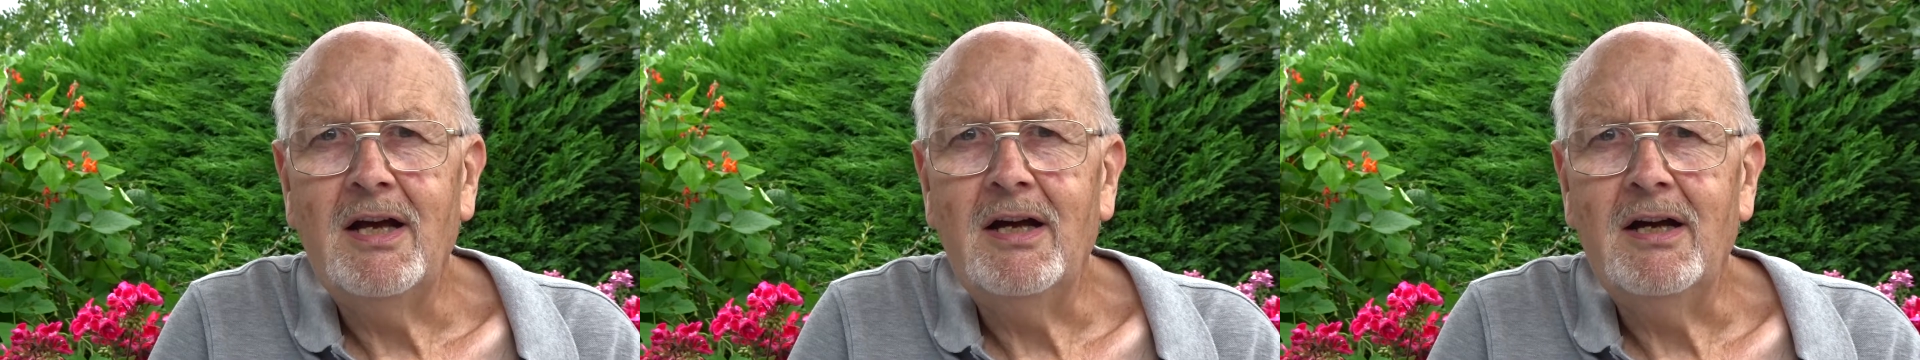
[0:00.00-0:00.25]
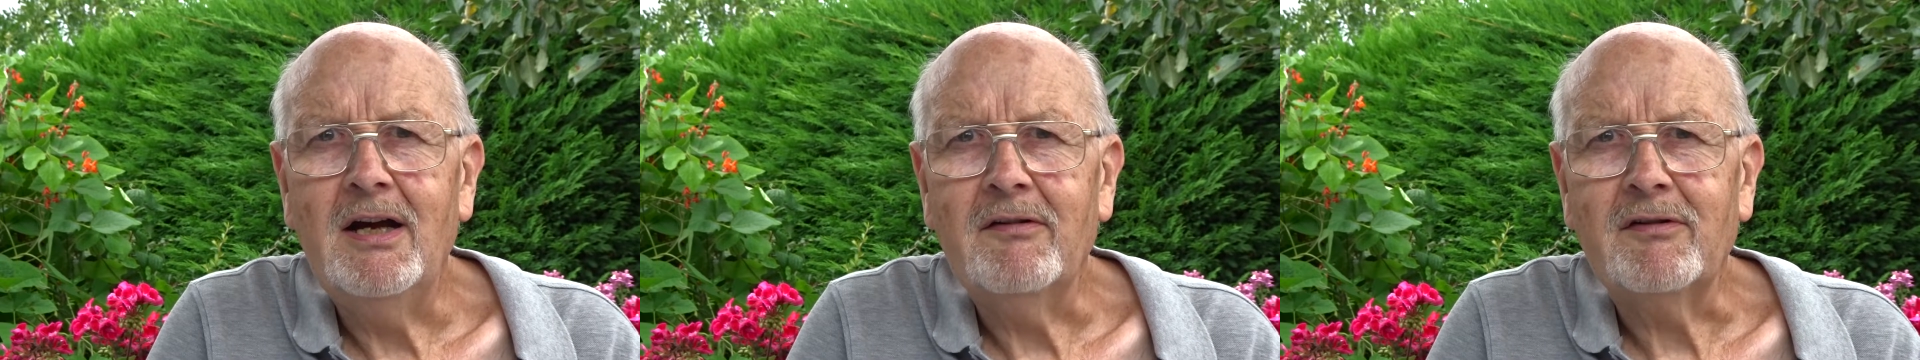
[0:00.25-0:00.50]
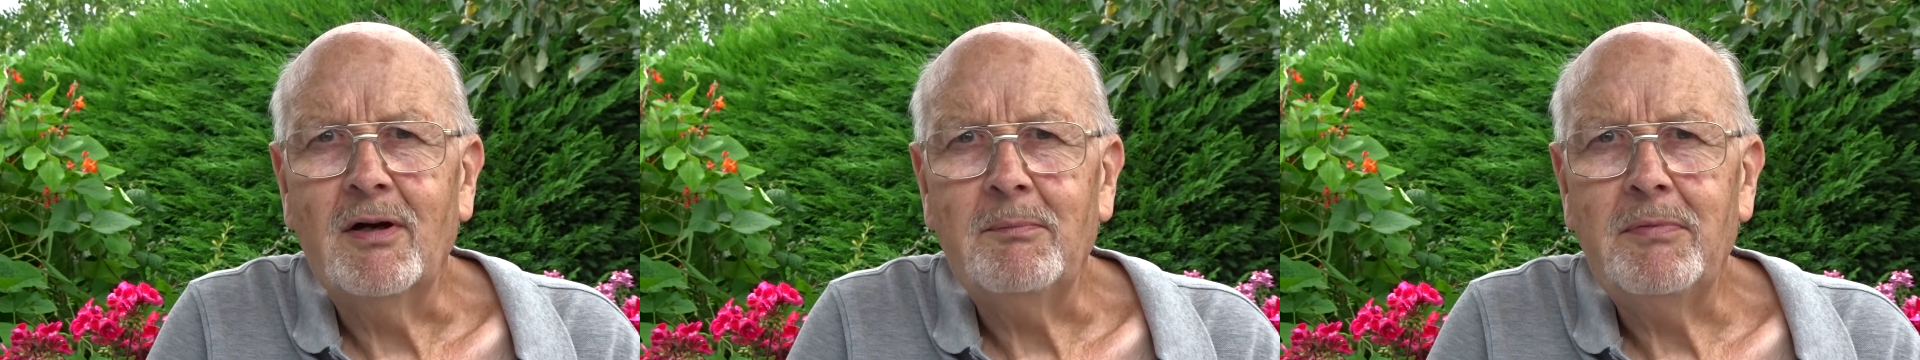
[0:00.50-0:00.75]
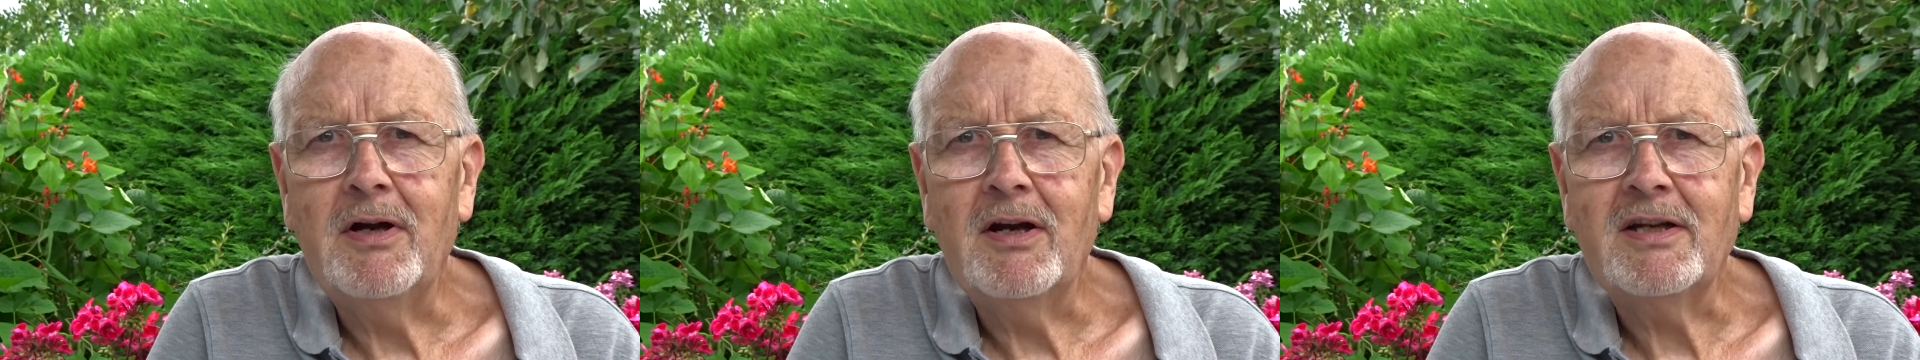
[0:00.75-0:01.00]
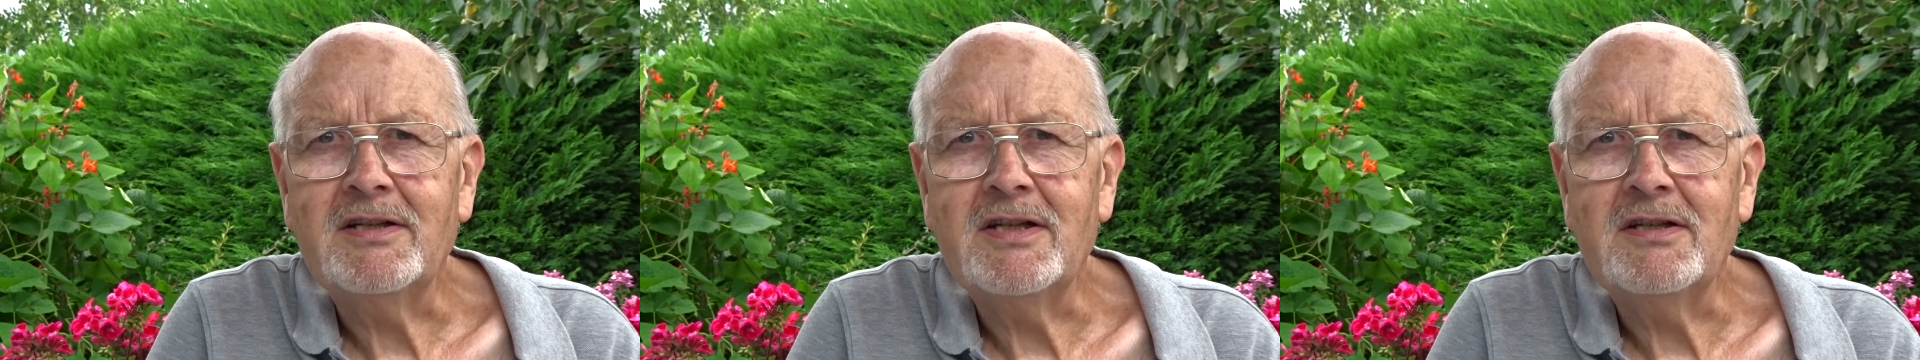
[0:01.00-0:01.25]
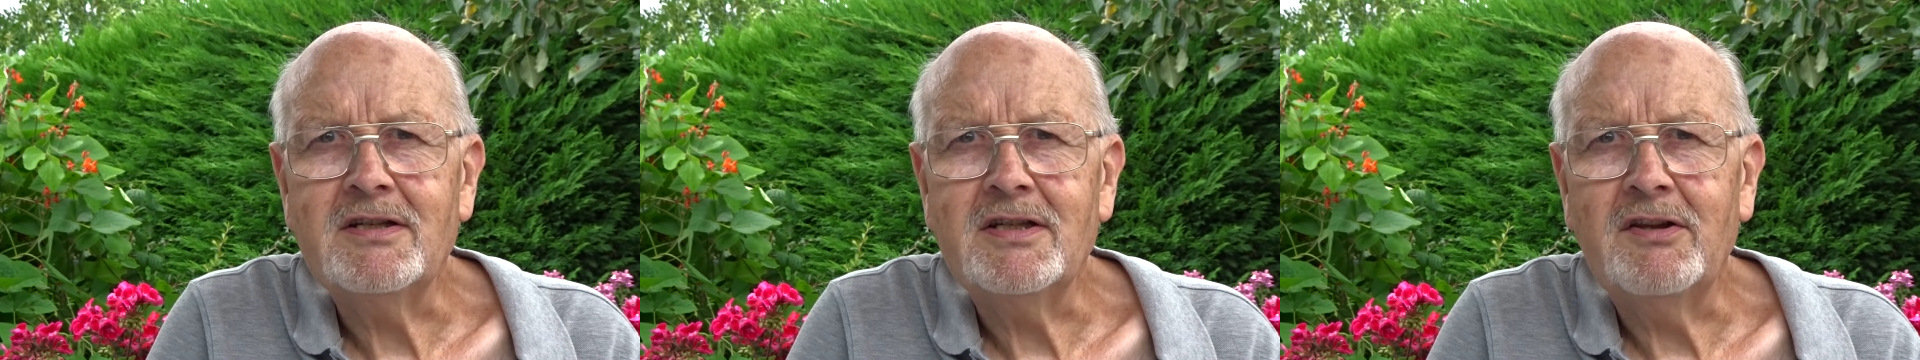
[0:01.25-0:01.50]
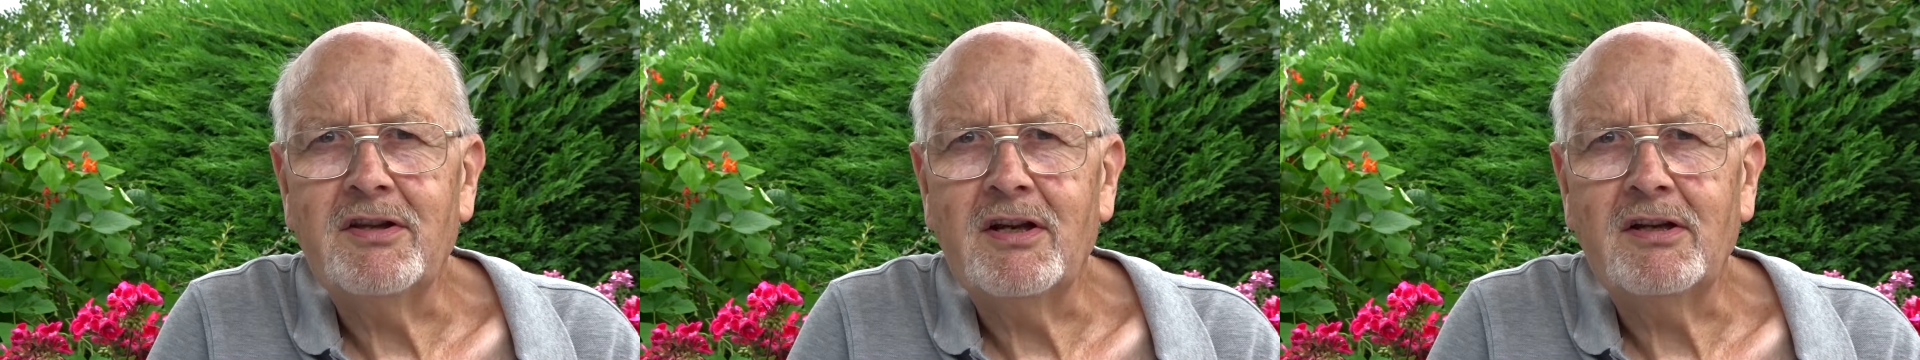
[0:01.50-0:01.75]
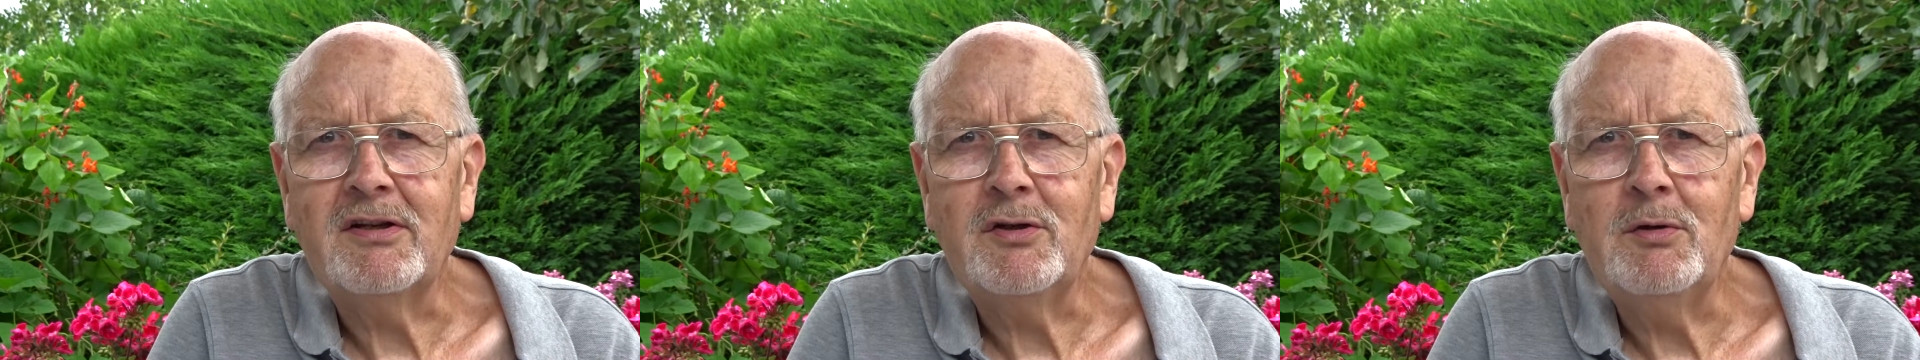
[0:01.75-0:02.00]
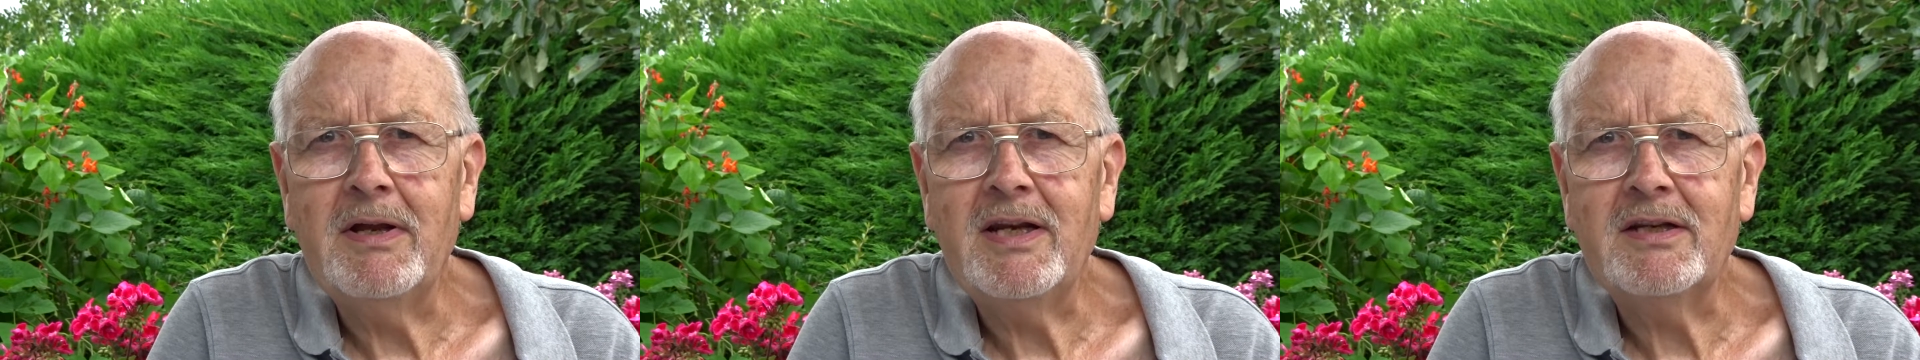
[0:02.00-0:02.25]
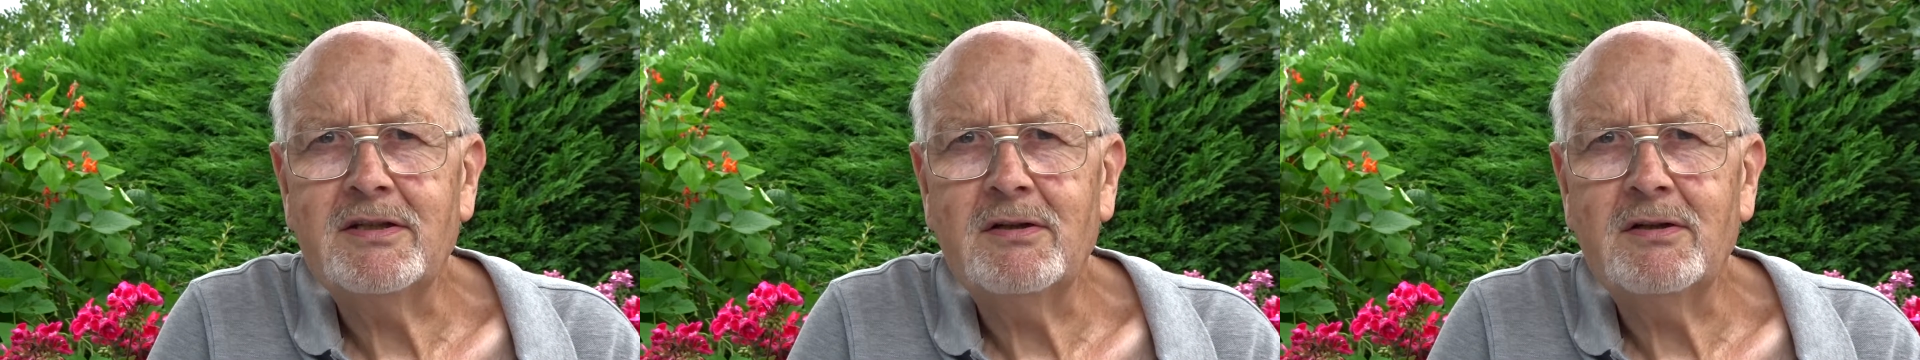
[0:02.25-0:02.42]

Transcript: Uh, I've got Parkinson's, nothing I can do about it,